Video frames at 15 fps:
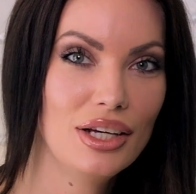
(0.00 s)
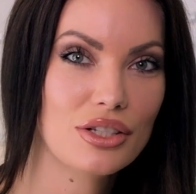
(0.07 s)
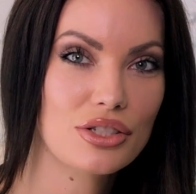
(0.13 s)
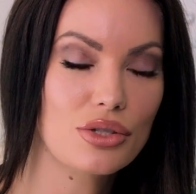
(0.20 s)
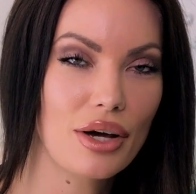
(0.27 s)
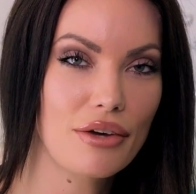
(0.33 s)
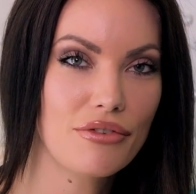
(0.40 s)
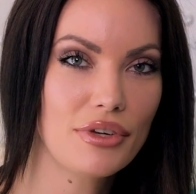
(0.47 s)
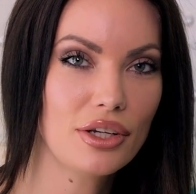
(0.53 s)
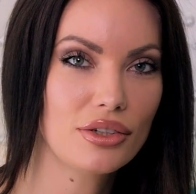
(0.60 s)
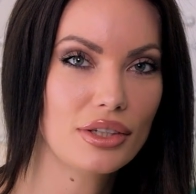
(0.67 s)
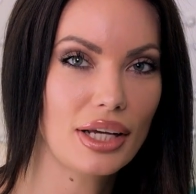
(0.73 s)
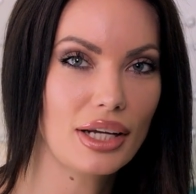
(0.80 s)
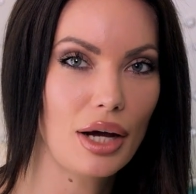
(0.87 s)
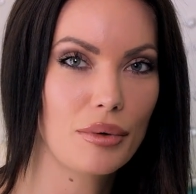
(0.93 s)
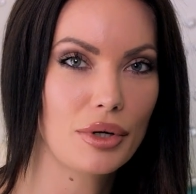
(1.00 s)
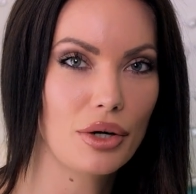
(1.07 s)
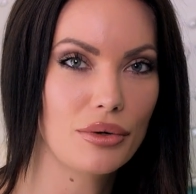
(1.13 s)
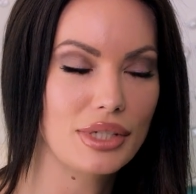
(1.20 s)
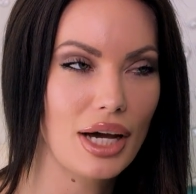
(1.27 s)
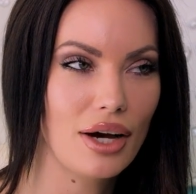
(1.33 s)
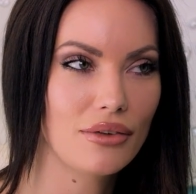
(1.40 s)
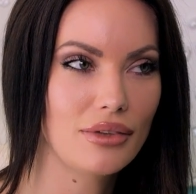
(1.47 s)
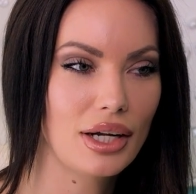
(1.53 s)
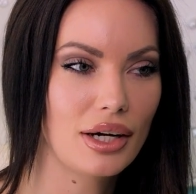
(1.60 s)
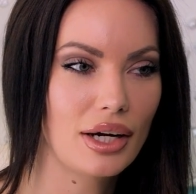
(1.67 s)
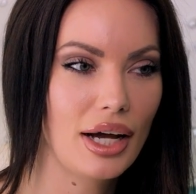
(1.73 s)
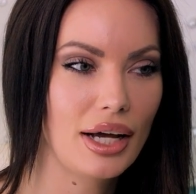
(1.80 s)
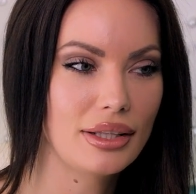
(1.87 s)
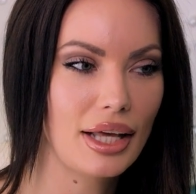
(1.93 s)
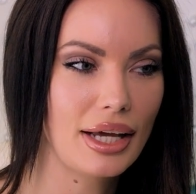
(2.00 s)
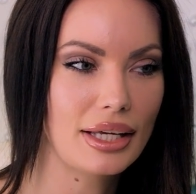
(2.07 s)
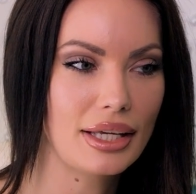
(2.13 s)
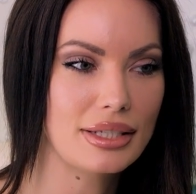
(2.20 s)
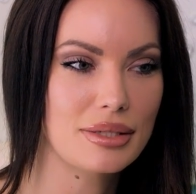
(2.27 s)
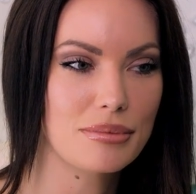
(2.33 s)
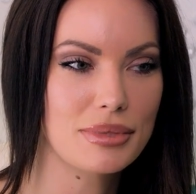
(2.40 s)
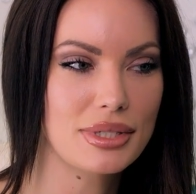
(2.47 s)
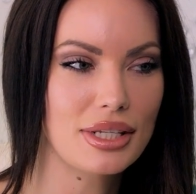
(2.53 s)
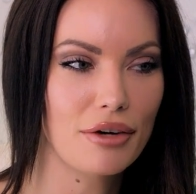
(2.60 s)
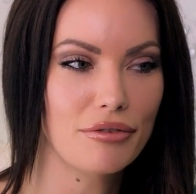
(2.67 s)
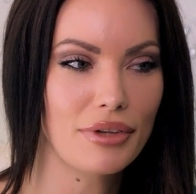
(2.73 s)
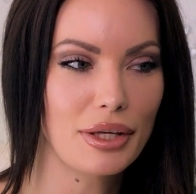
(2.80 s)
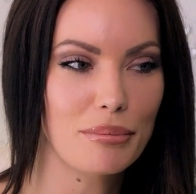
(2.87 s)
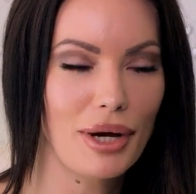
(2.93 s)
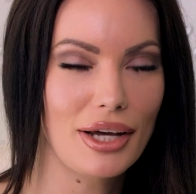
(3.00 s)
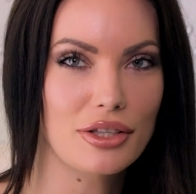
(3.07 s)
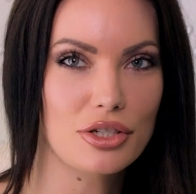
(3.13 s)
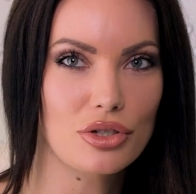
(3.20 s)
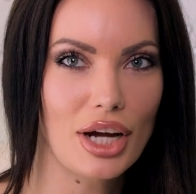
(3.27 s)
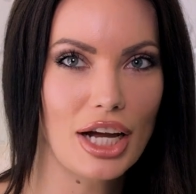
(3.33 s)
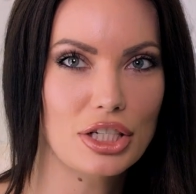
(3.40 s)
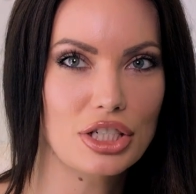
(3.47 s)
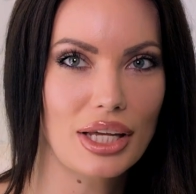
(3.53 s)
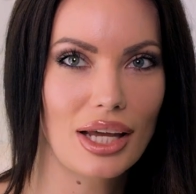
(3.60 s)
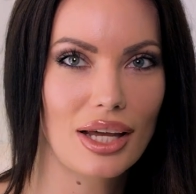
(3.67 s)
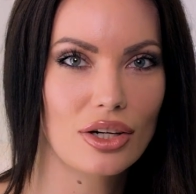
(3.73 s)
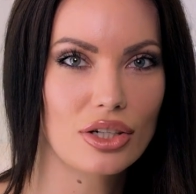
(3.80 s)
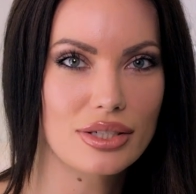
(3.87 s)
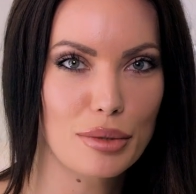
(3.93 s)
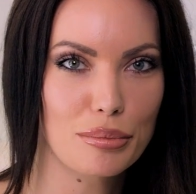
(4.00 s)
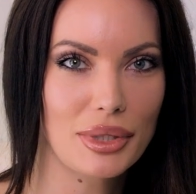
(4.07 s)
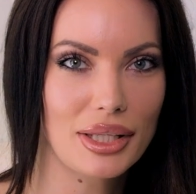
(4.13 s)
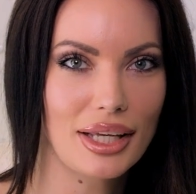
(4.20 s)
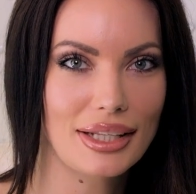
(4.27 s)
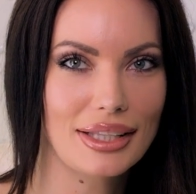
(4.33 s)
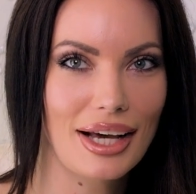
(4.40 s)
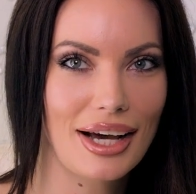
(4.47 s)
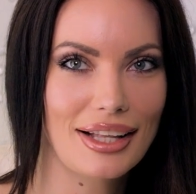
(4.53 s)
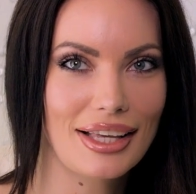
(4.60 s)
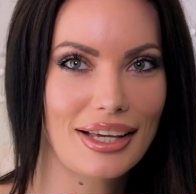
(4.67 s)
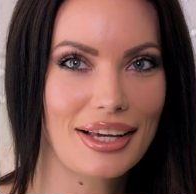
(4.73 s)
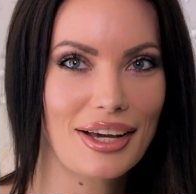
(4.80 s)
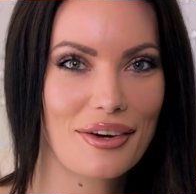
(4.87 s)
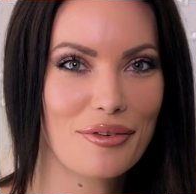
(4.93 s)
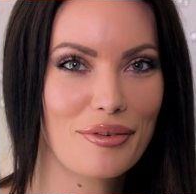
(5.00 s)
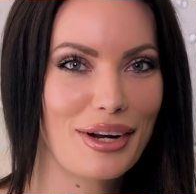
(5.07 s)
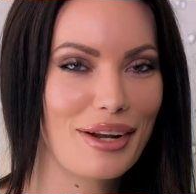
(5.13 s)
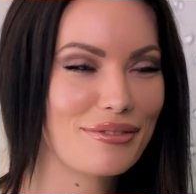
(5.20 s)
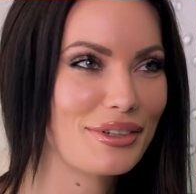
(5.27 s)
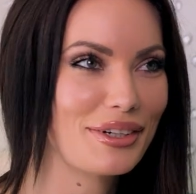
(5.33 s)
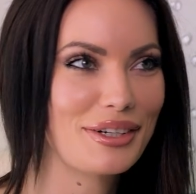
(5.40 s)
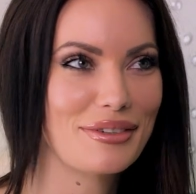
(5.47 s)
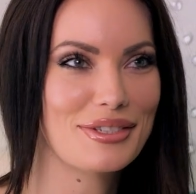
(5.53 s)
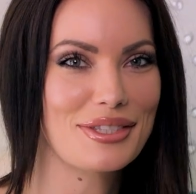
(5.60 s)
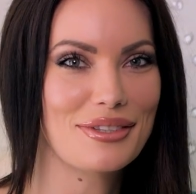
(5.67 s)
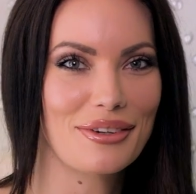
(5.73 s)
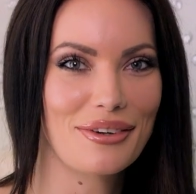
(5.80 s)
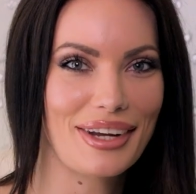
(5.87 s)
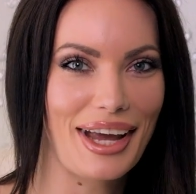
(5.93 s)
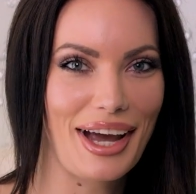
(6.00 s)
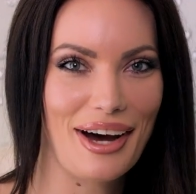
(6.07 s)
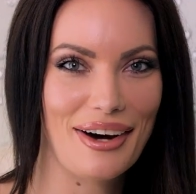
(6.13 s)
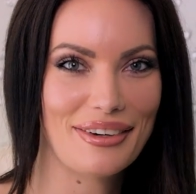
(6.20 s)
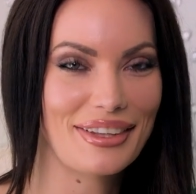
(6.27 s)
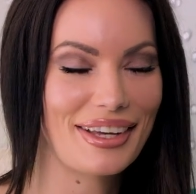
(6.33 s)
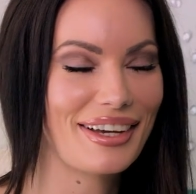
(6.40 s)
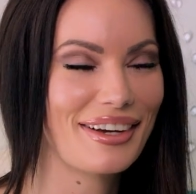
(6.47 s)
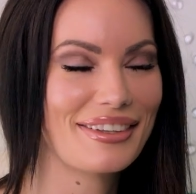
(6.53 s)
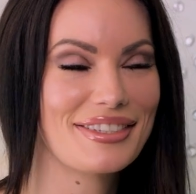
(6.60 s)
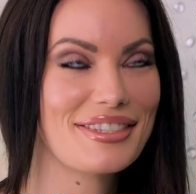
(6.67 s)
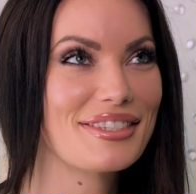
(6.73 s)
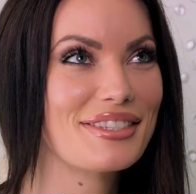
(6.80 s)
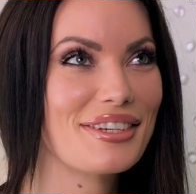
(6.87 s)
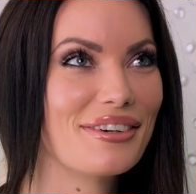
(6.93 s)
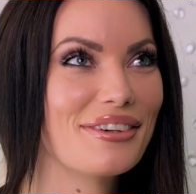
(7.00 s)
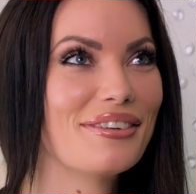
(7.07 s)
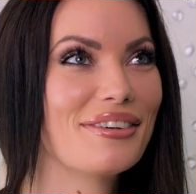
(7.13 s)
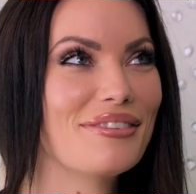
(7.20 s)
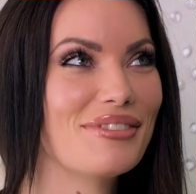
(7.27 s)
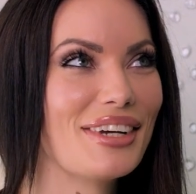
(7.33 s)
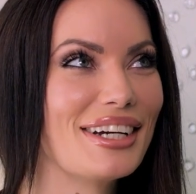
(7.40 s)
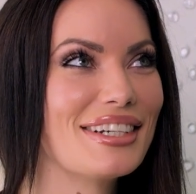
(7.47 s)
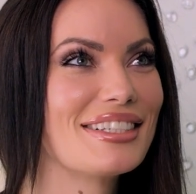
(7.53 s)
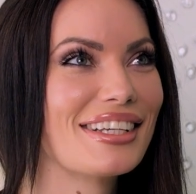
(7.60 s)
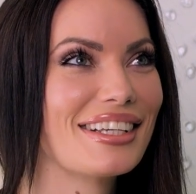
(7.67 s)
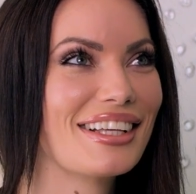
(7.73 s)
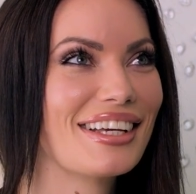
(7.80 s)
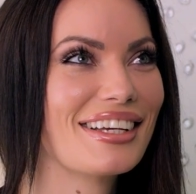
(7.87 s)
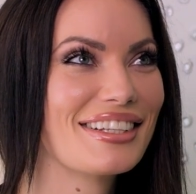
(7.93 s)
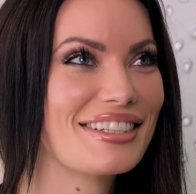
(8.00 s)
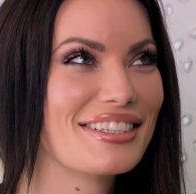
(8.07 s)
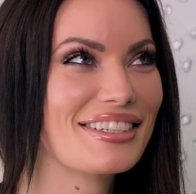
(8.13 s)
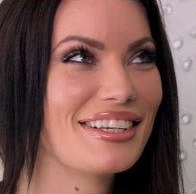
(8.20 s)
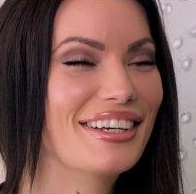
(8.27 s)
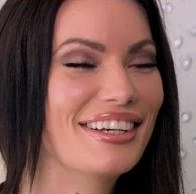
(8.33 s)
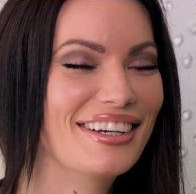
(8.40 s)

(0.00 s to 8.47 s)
So I figured like I would go down there and like get some stuff like by the trash can or something like that. Like whatever he was throwing out, like it's just so embarrassing. Like it's